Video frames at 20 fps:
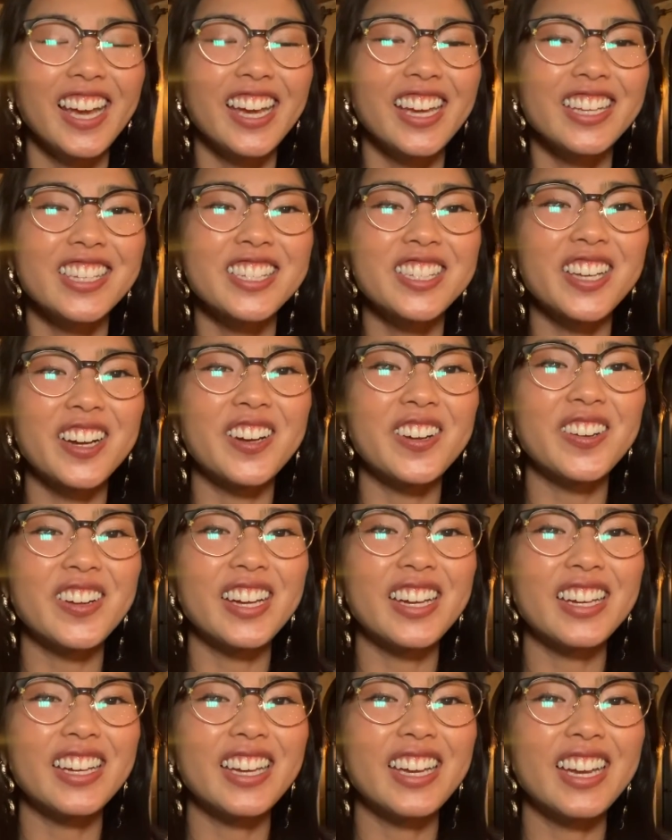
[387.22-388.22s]
So
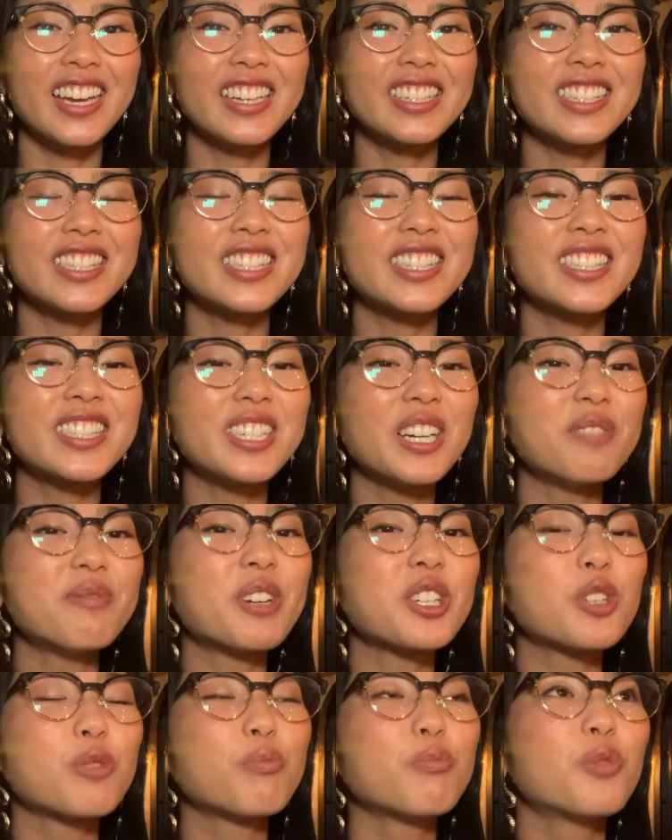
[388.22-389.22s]
it's so
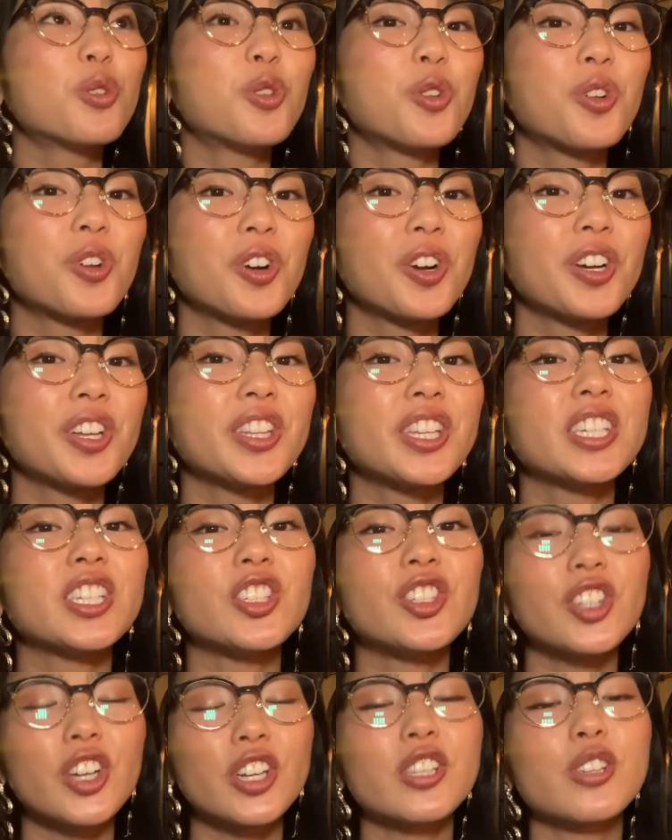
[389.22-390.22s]
much more than
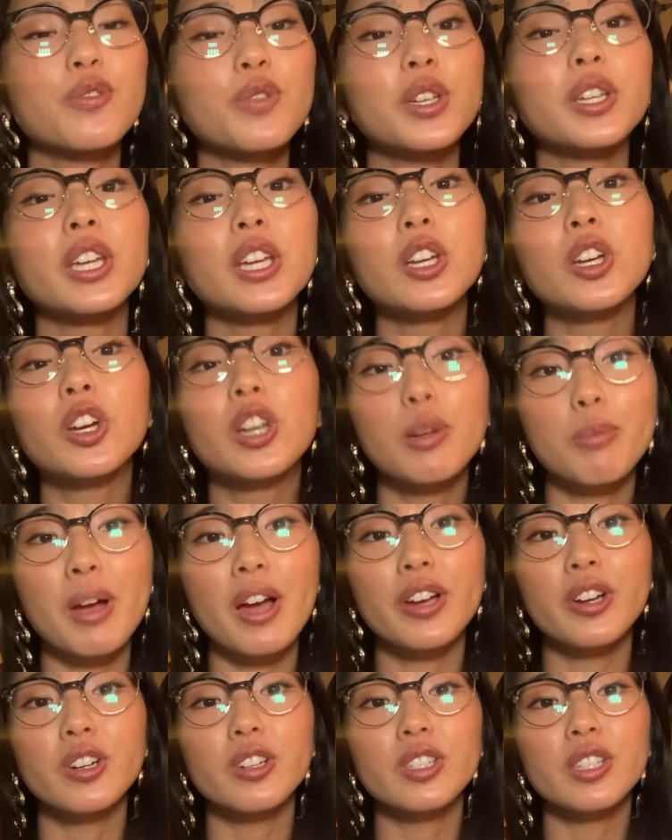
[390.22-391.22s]
just feeling good
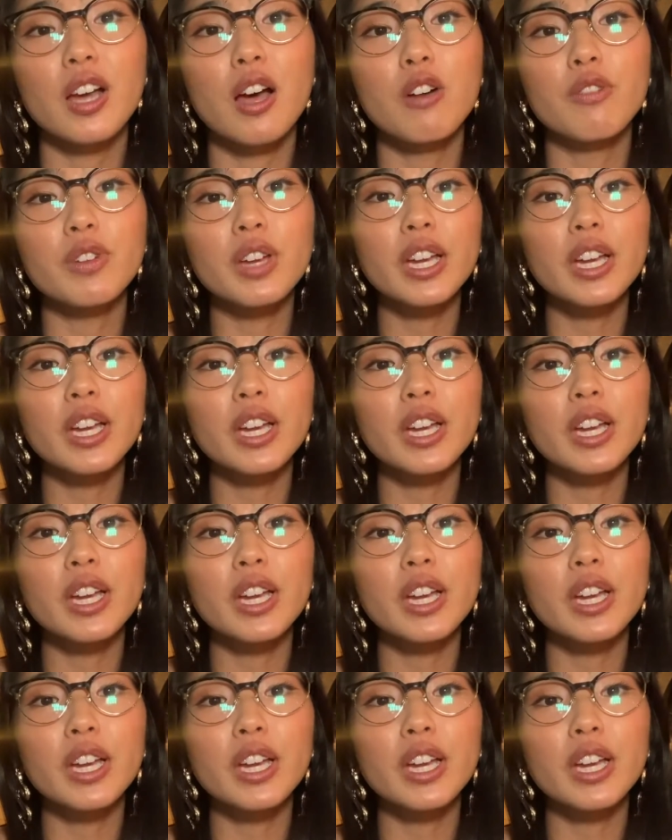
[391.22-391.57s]
about yourself.